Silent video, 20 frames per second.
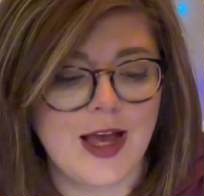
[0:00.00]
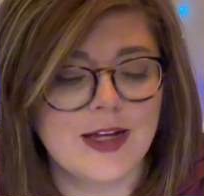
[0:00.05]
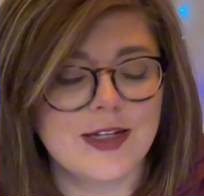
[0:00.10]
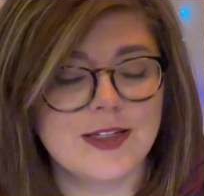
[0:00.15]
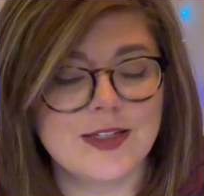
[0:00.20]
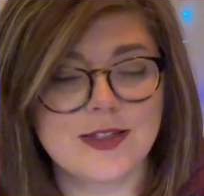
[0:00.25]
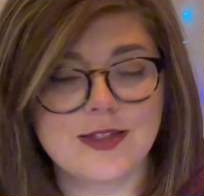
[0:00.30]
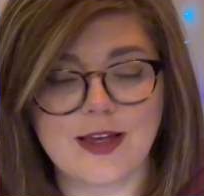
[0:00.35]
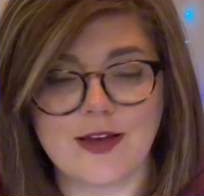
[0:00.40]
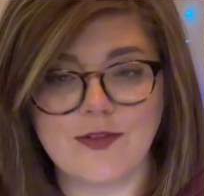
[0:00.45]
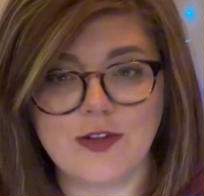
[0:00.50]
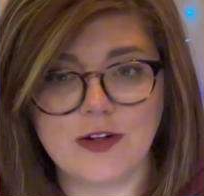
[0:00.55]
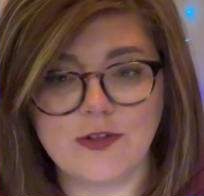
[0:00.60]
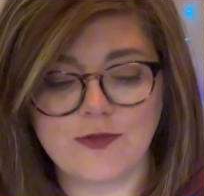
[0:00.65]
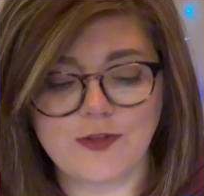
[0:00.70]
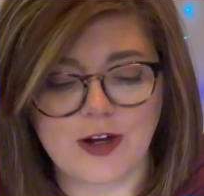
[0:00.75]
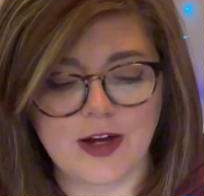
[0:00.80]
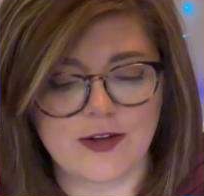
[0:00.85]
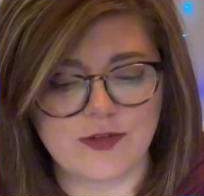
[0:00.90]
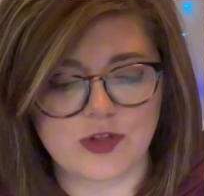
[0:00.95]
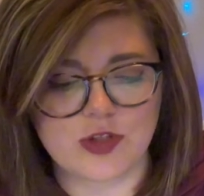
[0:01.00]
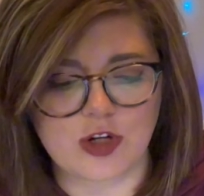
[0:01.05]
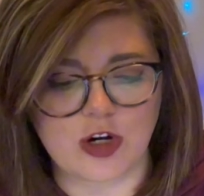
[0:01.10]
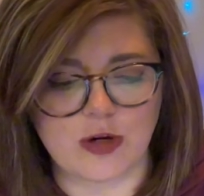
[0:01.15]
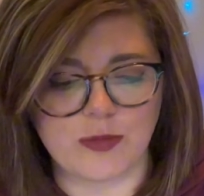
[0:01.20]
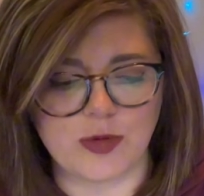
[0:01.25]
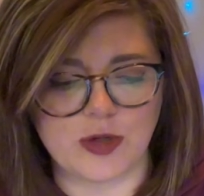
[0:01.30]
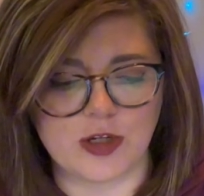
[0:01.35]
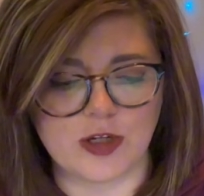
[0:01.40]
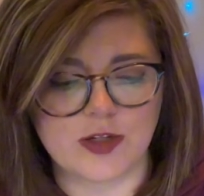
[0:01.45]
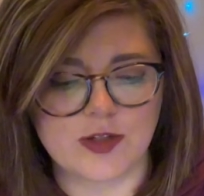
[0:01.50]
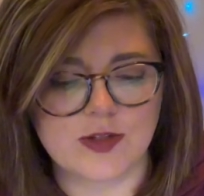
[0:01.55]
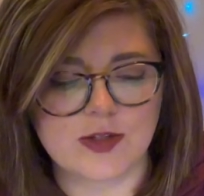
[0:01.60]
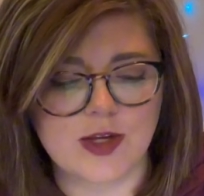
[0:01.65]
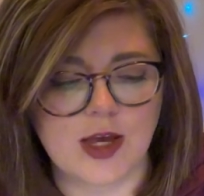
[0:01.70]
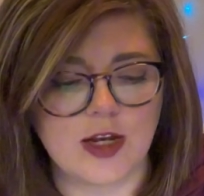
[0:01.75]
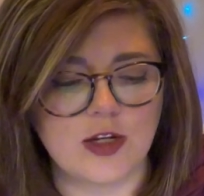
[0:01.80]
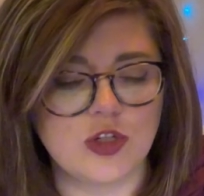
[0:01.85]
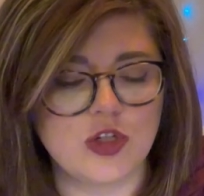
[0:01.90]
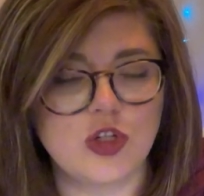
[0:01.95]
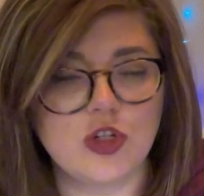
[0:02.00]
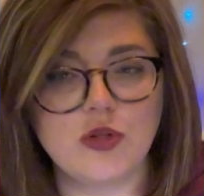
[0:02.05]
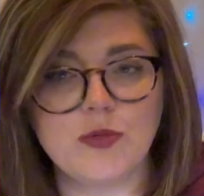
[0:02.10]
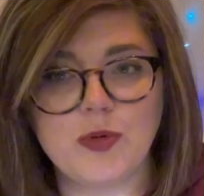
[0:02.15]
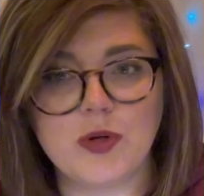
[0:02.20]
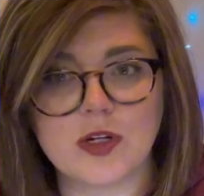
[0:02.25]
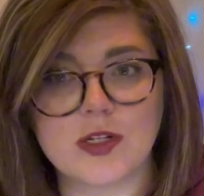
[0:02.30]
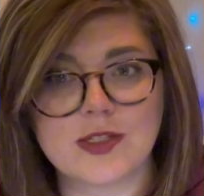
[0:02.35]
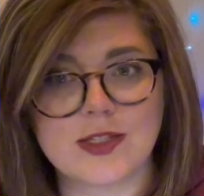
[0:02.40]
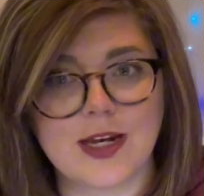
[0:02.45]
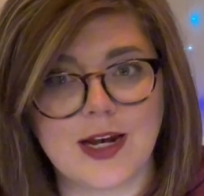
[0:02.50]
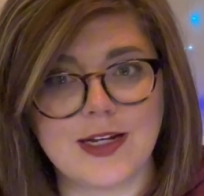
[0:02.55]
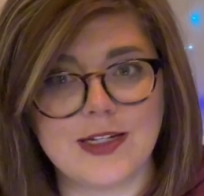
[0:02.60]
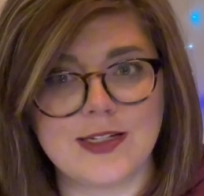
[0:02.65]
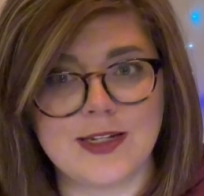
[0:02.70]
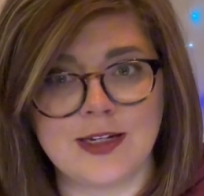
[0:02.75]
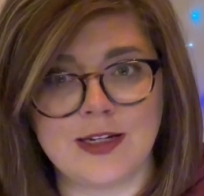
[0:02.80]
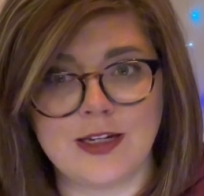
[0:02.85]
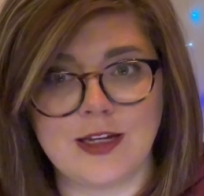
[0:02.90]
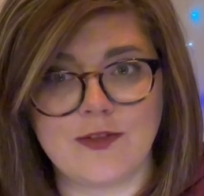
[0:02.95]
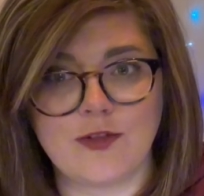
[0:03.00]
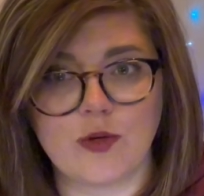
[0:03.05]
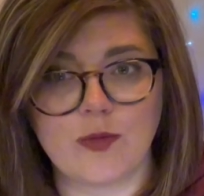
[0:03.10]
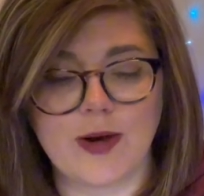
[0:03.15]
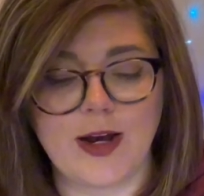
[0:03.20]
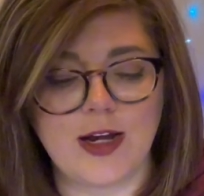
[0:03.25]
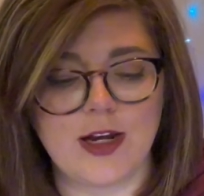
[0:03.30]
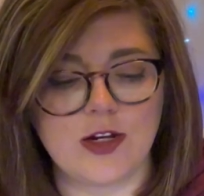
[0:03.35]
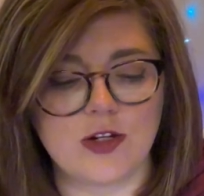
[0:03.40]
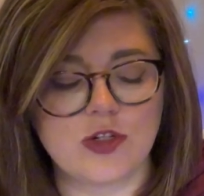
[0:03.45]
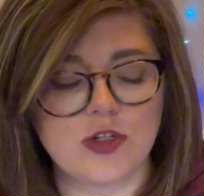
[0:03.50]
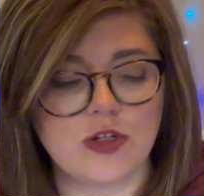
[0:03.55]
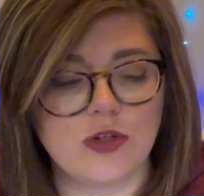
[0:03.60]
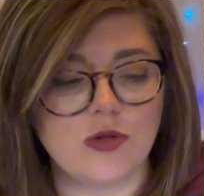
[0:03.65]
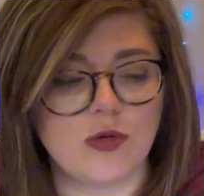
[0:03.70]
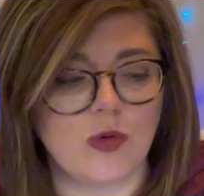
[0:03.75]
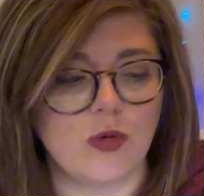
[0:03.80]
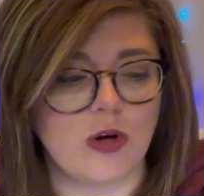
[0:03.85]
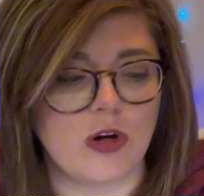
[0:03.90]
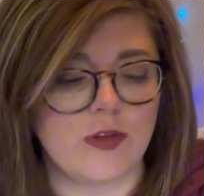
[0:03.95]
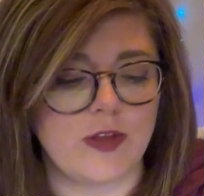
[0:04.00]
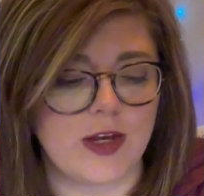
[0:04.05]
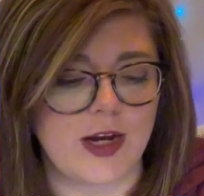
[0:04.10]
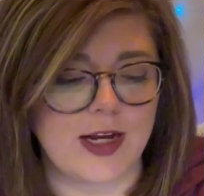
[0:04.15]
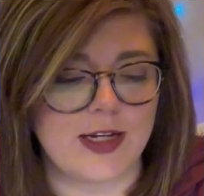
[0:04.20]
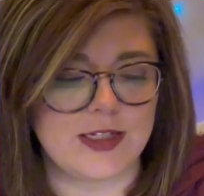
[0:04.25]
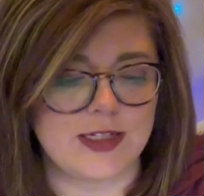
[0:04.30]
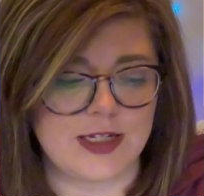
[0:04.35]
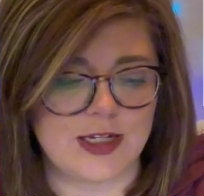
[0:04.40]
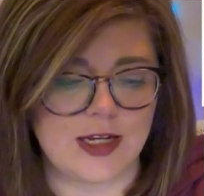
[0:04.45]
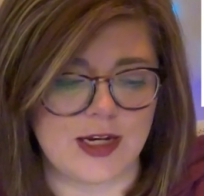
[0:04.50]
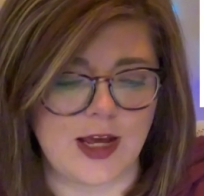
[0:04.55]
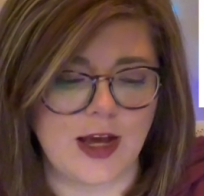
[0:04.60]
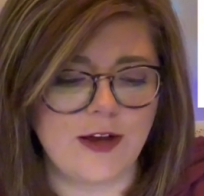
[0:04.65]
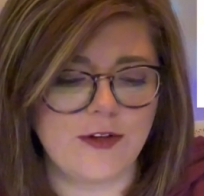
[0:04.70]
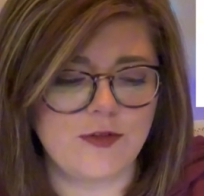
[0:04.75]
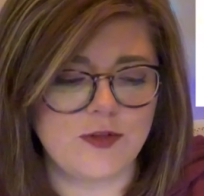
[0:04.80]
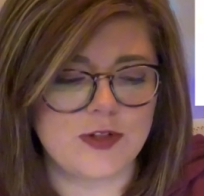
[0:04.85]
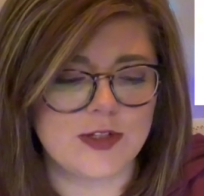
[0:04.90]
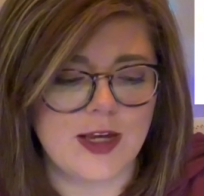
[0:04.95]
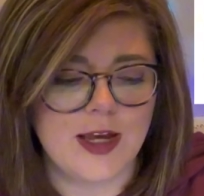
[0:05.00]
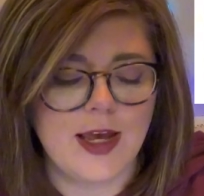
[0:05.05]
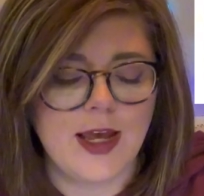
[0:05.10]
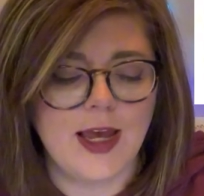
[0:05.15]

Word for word: seven five-star books, and two books that I didn't give a rating to or that I DNF'd,